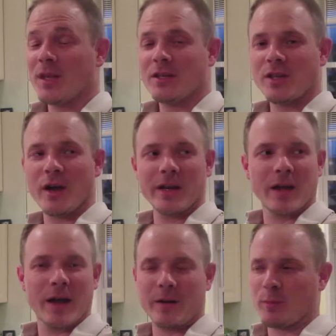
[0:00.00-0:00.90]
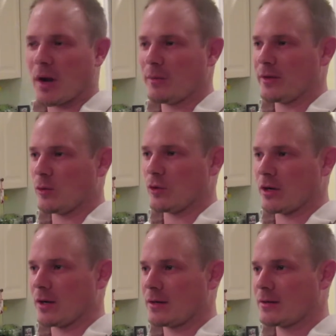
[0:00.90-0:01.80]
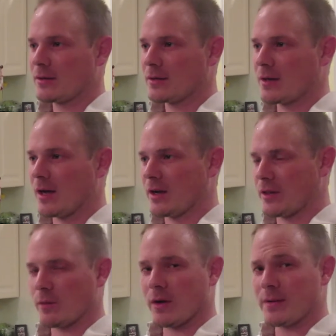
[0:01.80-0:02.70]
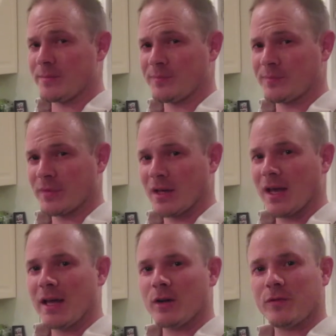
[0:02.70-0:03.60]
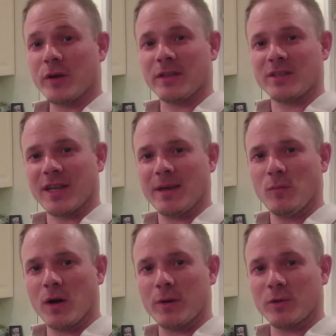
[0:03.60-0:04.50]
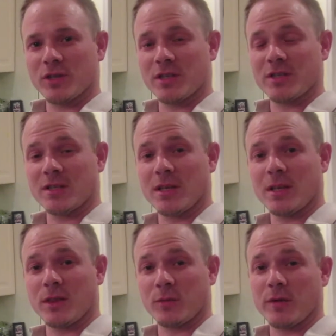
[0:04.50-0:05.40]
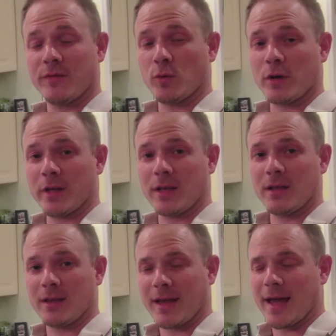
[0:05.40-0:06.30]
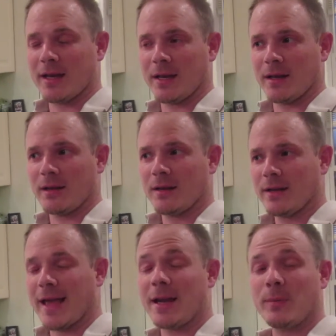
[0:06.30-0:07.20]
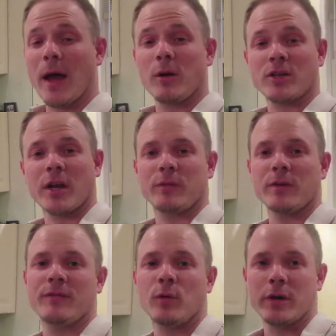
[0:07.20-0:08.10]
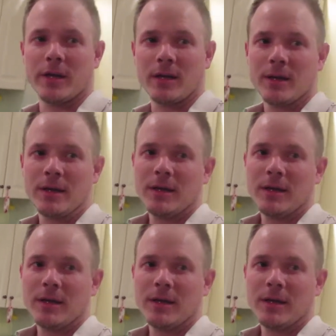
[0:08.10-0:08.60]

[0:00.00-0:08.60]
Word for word: So anyway, we'll probably order another one. I don't know if we'll get the same one, which is the 340, the Canon, Canon PowerShot 340.